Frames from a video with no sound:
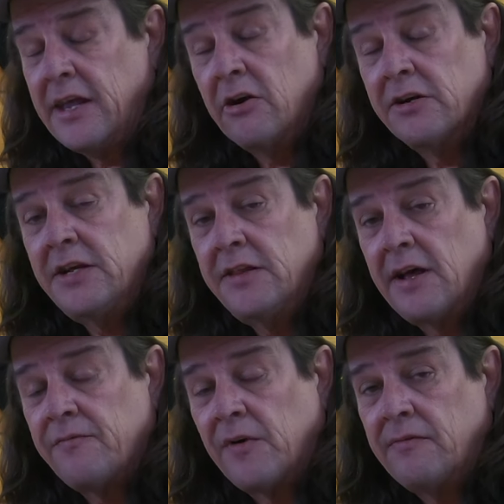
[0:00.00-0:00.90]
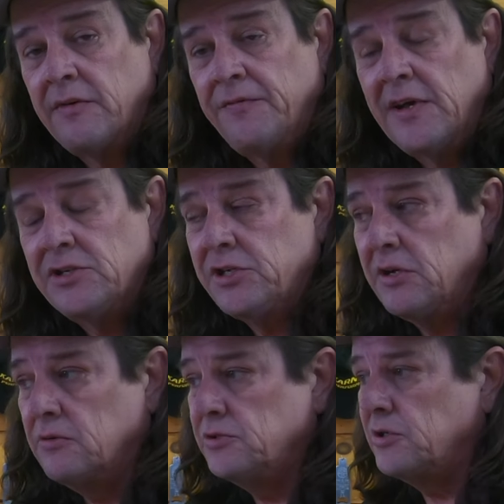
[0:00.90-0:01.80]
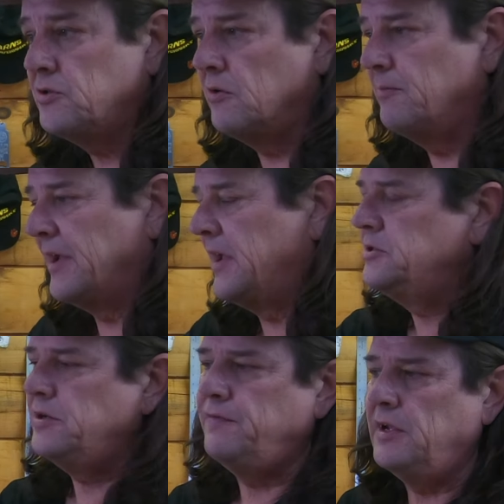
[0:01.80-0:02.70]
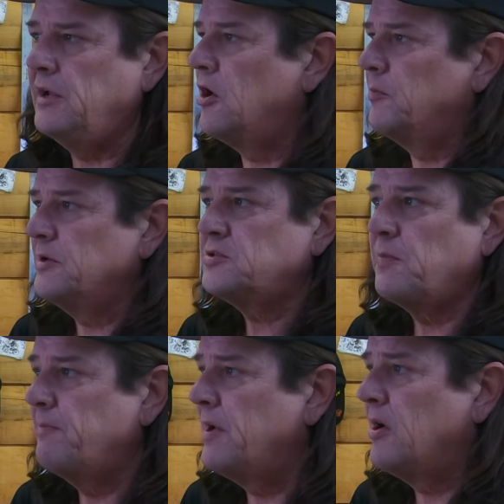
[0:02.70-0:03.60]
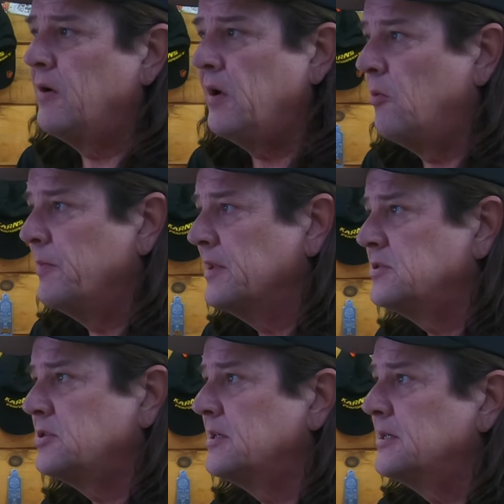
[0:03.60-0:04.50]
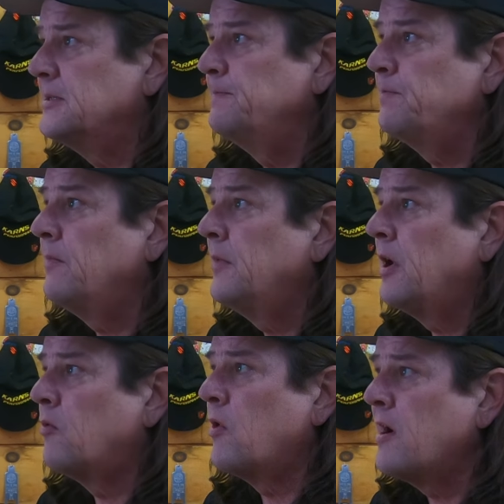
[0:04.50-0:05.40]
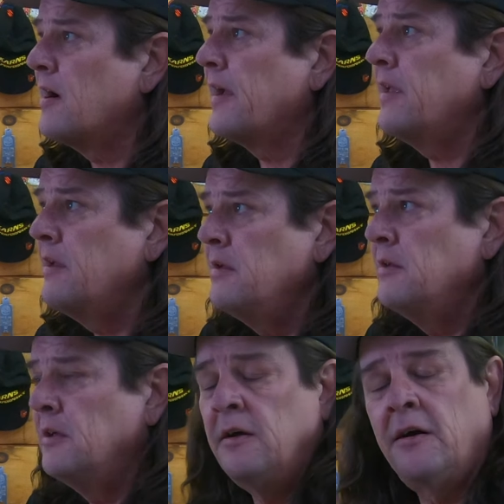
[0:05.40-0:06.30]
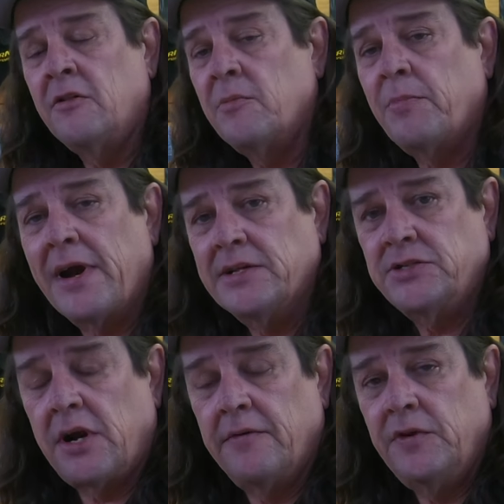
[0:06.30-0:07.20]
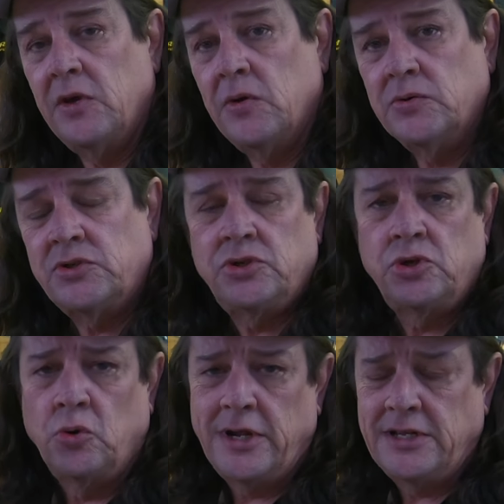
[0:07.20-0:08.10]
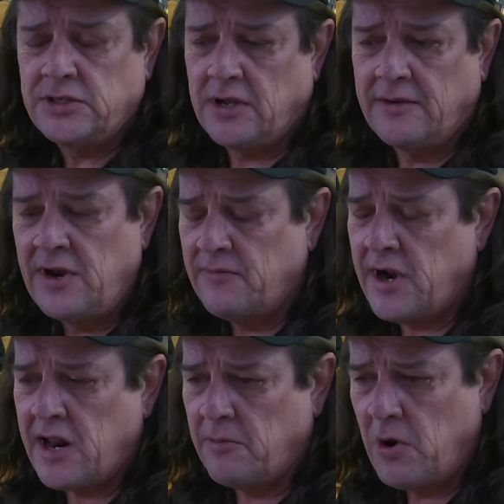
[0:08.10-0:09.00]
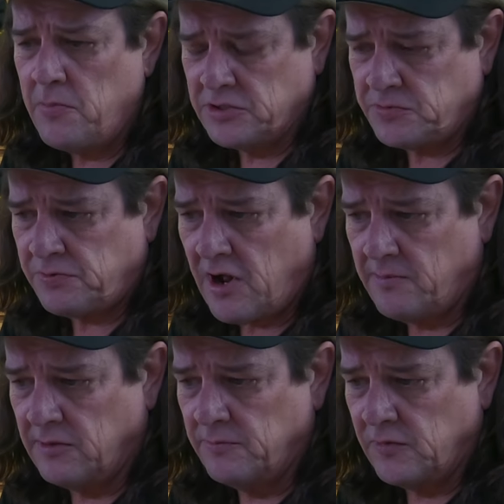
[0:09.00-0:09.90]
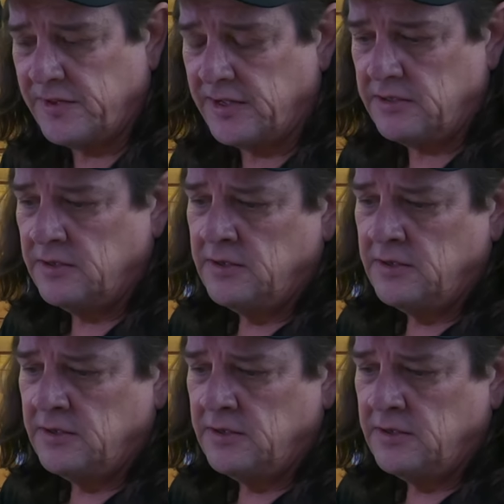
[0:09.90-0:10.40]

guarantee that for every face shield, just on my AGV helmets, my Bell helmets, Arai, other brands that I've used, Shueis, I've never had a moment's problem with it